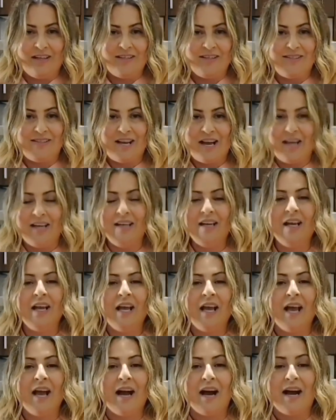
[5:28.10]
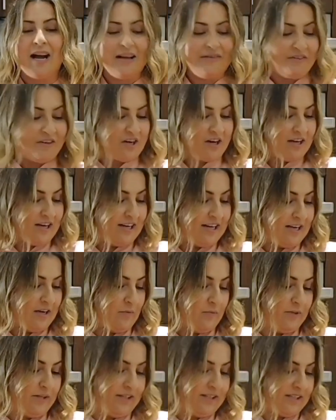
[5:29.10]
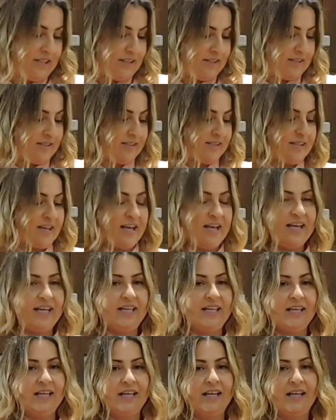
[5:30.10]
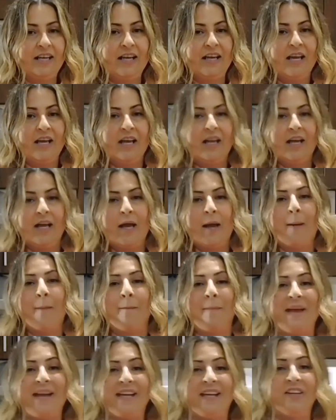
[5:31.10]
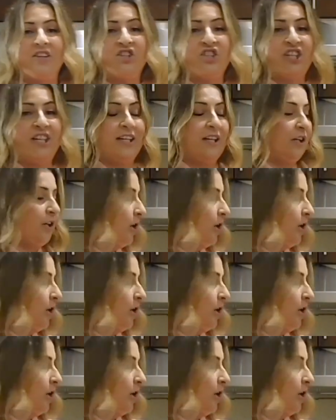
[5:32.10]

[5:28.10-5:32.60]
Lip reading: done, I've got now, we're going to set this aside, baking sheet,